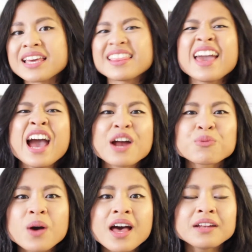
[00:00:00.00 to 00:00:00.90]
Like, they
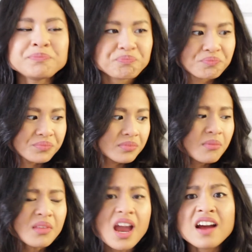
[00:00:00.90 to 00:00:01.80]
had one
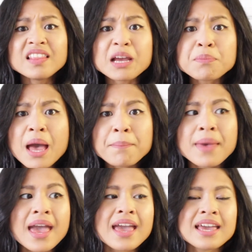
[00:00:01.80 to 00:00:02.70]
and like
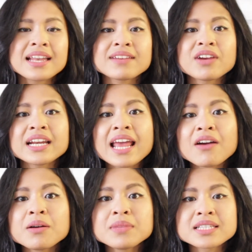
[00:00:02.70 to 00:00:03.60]
Pepe, and right
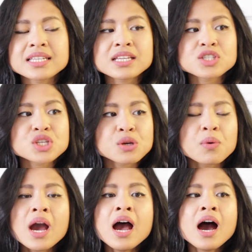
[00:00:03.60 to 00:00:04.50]
now I'm listening
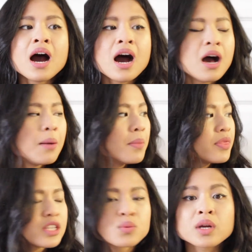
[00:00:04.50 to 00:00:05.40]
to
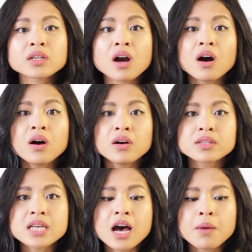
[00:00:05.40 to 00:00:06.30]
this one
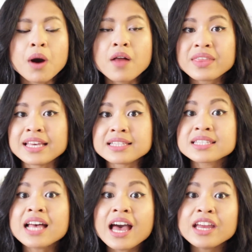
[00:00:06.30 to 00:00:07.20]
called On the
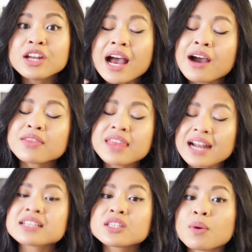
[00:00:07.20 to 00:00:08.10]
Inside.
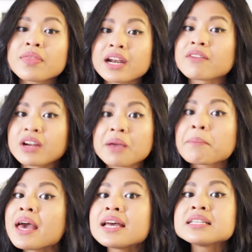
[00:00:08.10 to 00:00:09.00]
That is the one that I
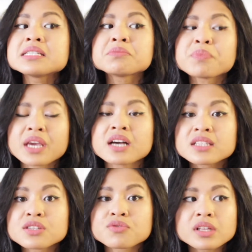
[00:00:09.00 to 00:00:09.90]
recommend
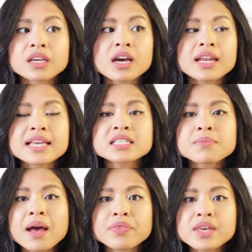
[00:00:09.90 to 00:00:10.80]
because it's really good. It's
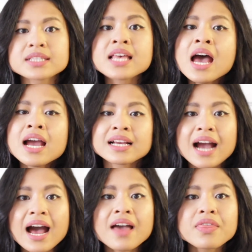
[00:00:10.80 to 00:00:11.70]
about this
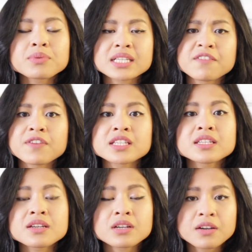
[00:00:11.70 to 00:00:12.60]
guy that was
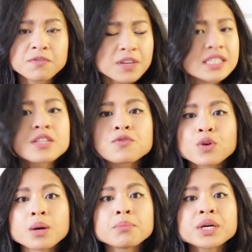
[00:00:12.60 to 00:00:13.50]
convicted
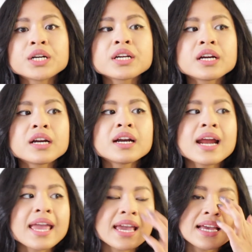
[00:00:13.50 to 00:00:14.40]
for a murder,
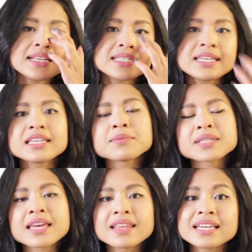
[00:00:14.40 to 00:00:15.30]
and he keeps
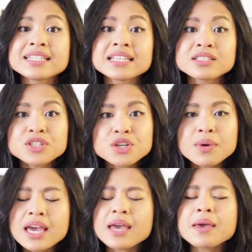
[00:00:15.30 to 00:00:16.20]
saying that he didn't
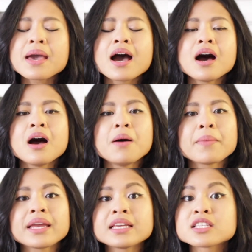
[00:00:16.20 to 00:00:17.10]
do it,
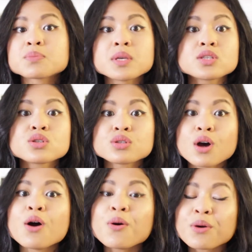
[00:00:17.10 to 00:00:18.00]
and it's been
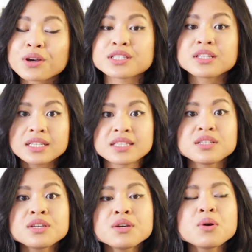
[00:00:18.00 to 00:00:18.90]
so good to
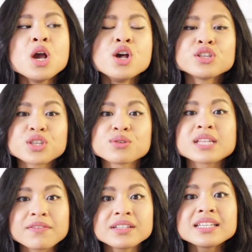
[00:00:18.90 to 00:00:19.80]
listen to. So
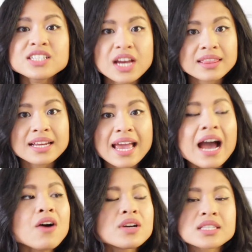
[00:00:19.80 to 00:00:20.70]
definitely check that
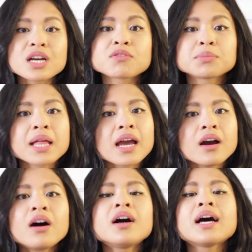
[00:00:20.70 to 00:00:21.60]
out. It's called Reply
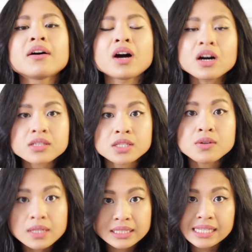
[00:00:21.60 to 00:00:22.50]
All. I'll
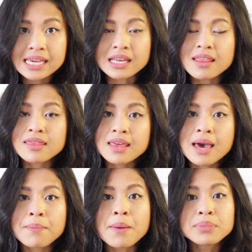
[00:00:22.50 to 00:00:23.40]
also link
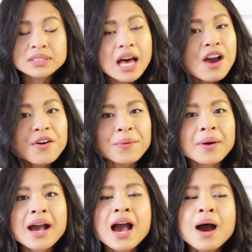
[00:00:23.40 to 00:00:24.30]
them
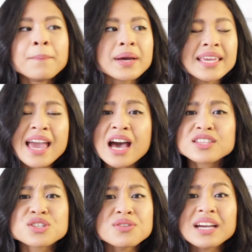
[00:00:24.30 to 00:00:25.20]
below. But
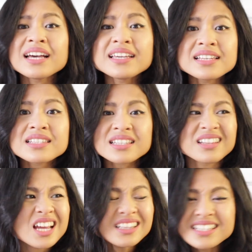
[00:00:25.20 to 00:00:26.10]
yeah, do you guys
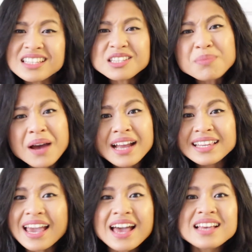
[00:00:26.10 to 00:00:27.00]
like listening to
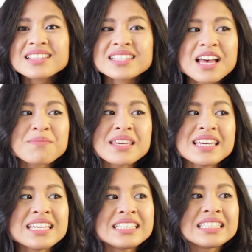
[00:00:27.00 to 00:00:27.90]
podcasts? I
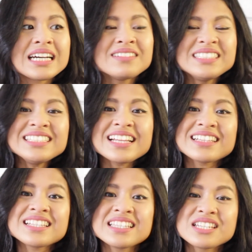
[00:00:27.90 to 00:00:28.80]
mean, I really like
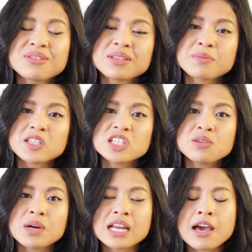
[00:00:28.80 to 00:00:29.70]
listening to it,
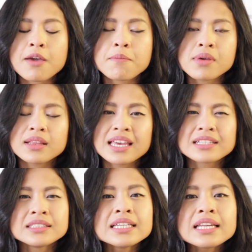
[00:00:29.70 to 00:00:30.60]
especially when I'm
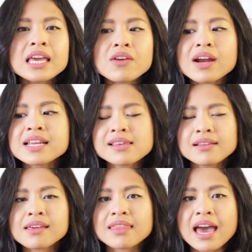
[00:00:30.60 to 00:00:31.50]
like cleaning or anything
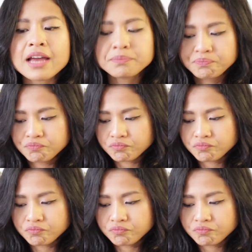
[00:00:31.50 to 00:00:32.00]
like that.